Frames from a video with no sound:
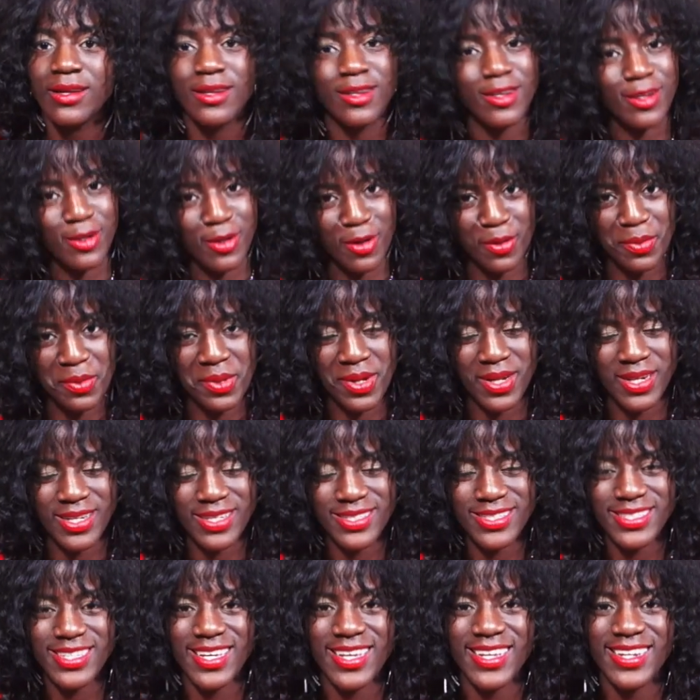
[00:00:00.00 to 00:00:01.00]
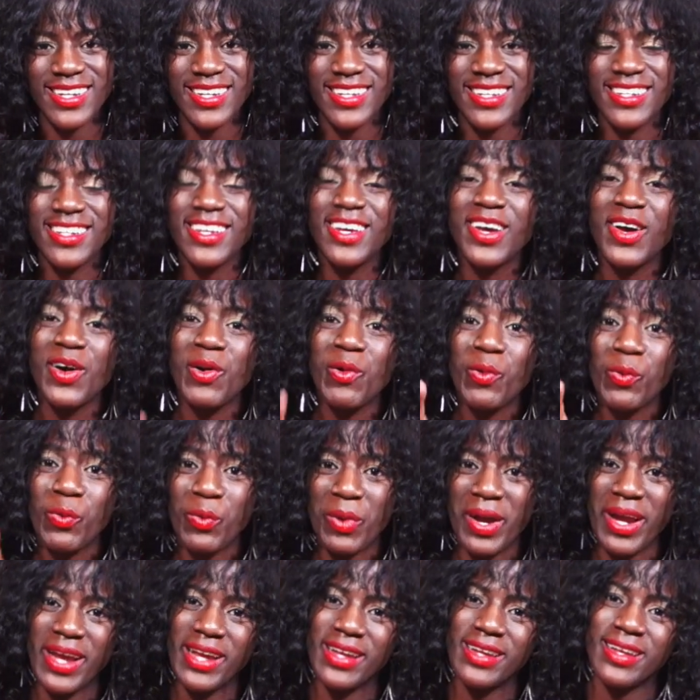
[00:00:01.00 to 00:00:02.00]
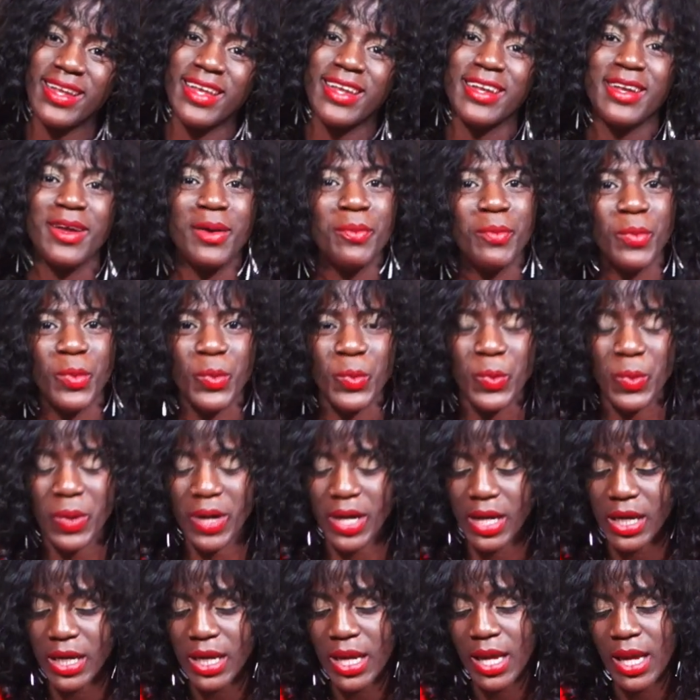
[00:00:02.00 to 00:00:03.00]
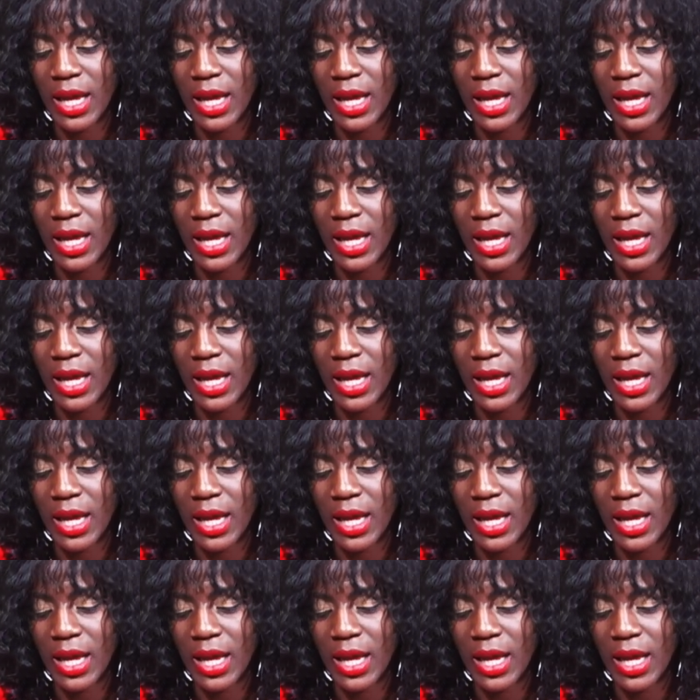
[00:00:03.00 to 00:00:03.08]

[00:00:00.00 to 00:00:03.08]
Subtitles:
no pun intended, reigned at #1.